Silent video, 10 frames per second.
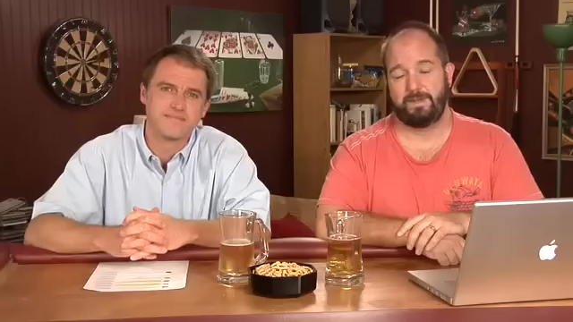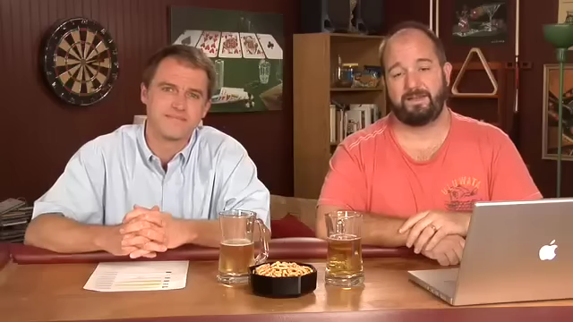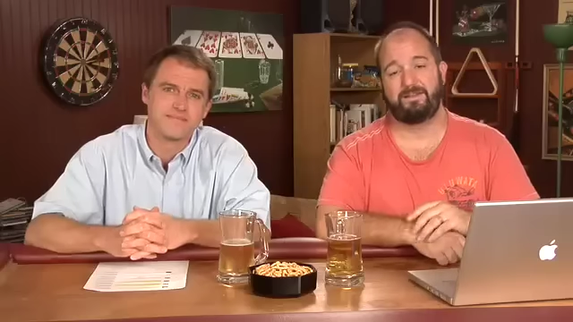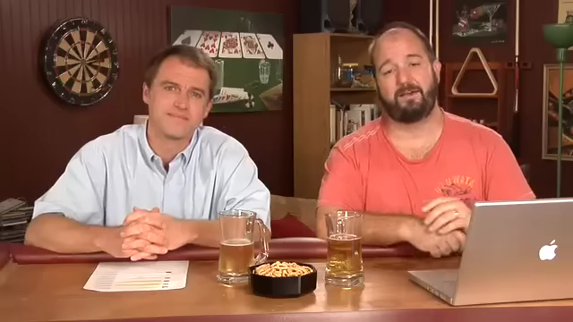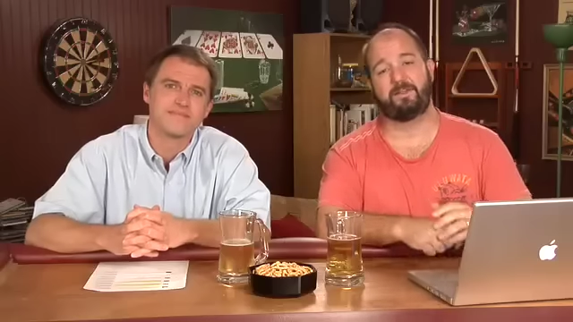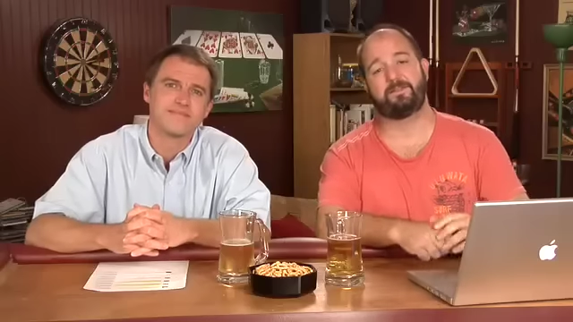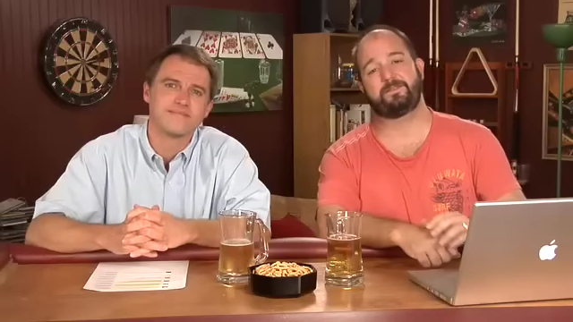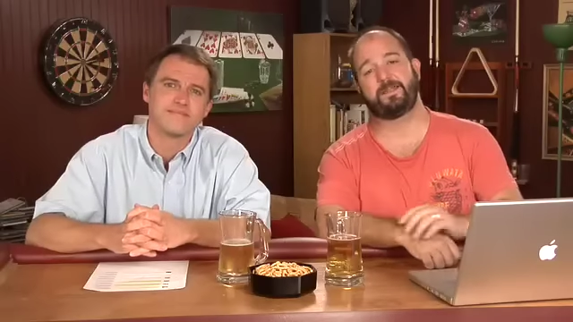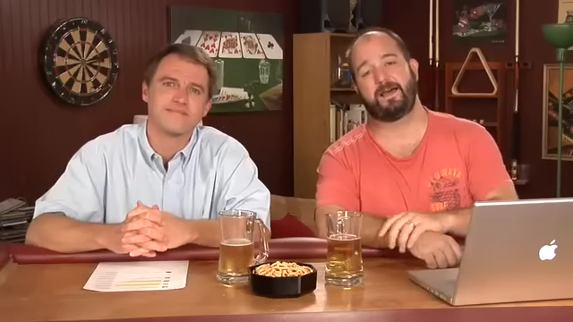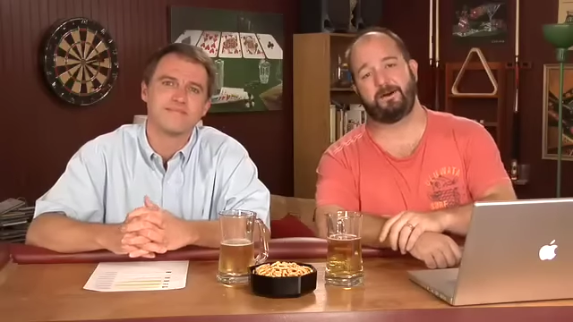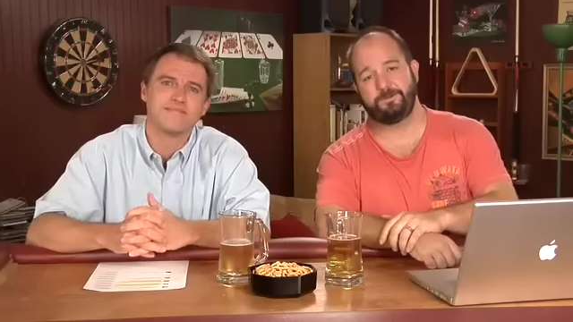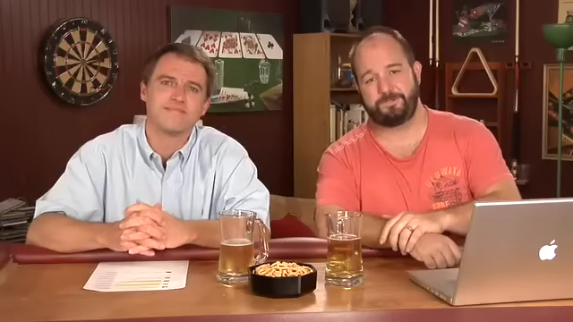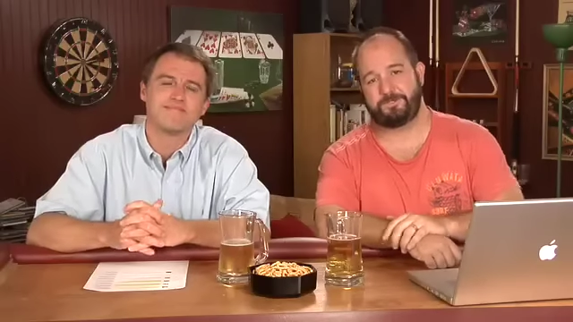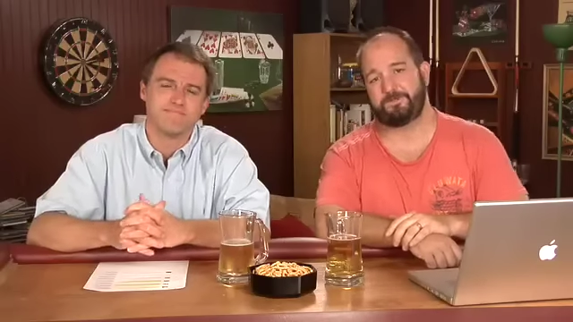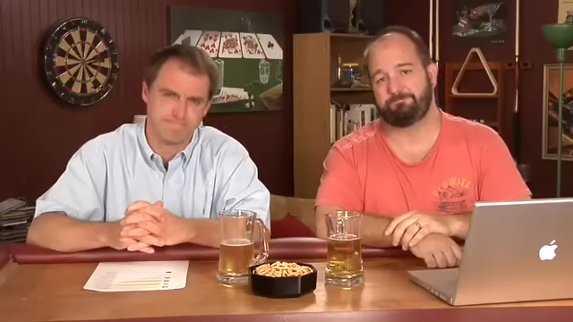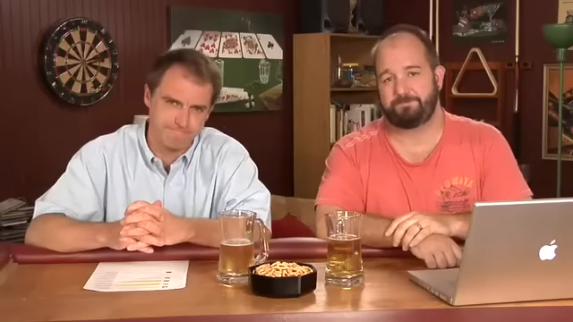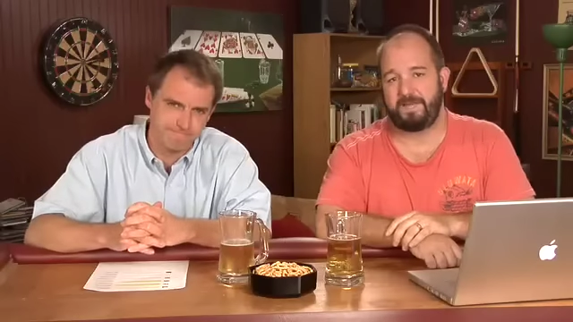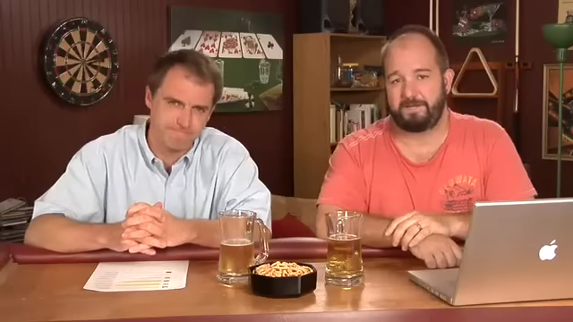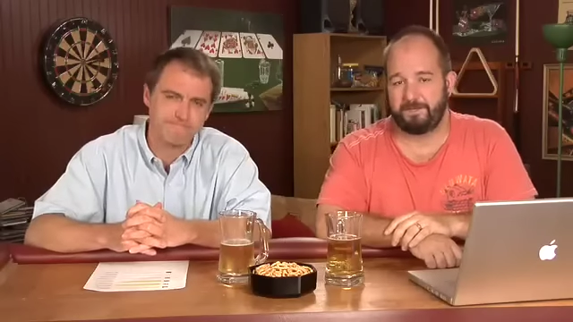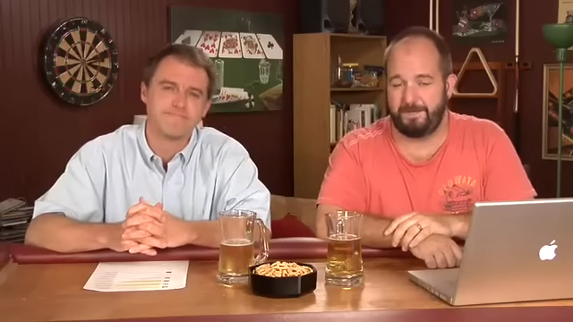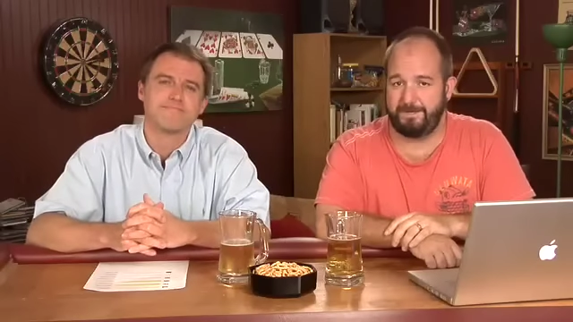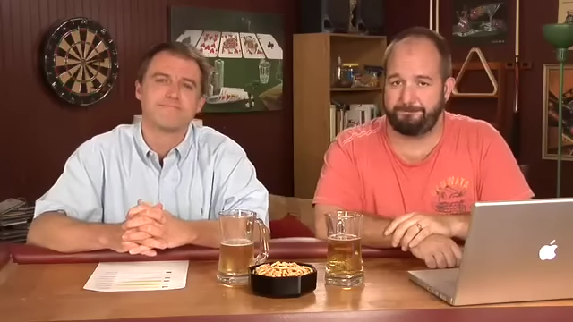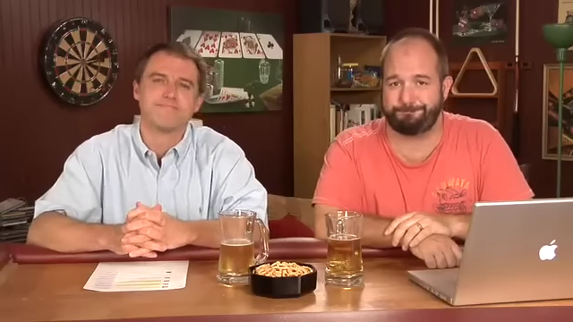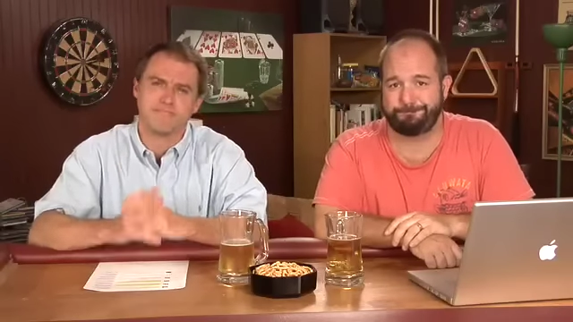Speaker 1: back down into the lounge. Daddy Clay.